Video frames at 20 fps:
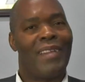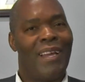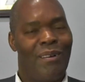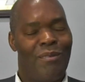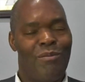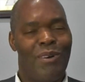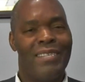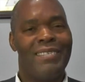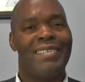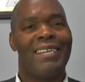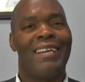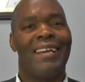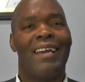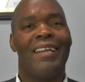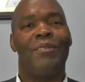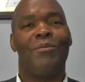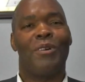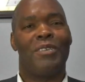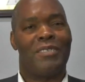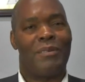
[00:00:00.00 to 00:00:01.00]
Once
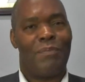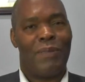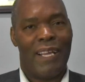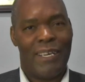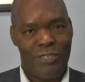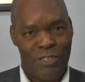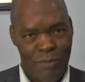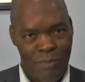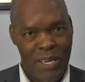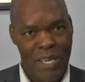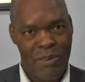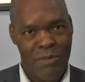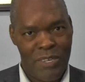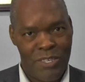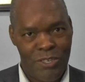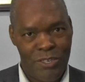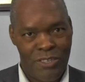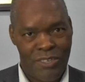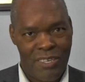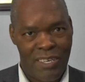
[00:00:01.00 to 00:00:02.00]
again, it was a pleasure being
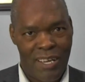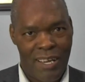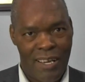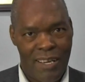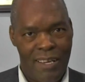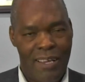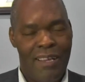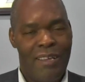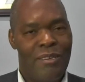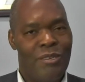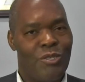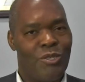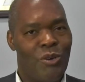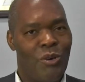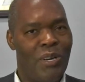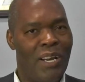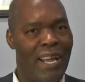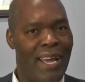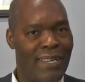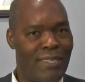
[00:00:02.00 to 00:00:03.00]
with you today.
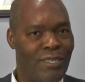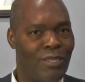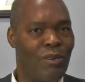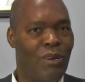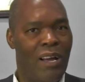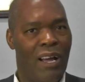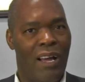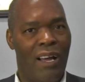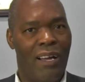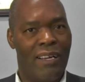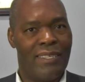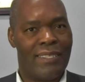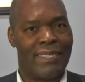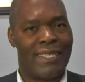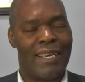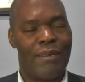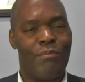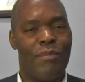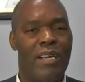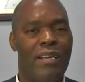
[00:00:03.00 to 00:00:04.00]
So next
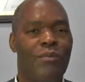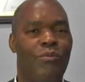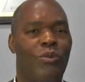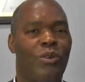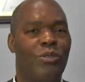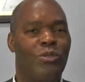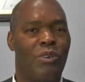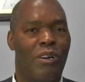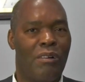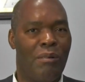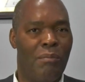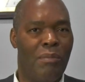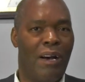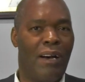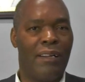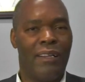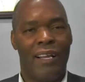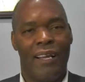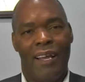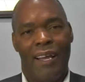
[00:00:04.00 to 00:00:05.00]
segment, we'll talk
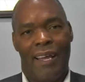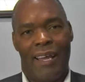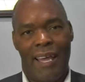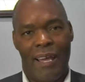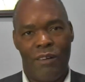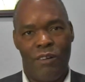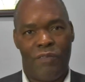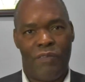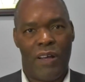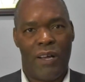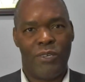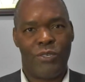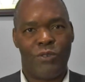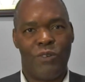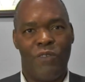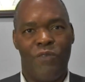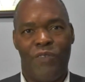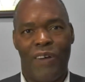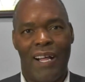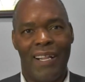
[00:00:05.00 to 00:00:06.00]
about head of
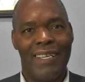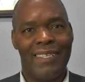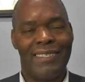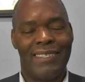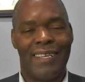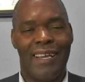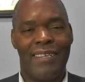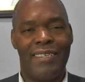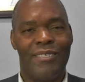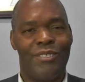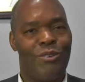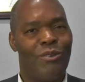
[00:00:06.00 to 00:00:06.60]
household filing status.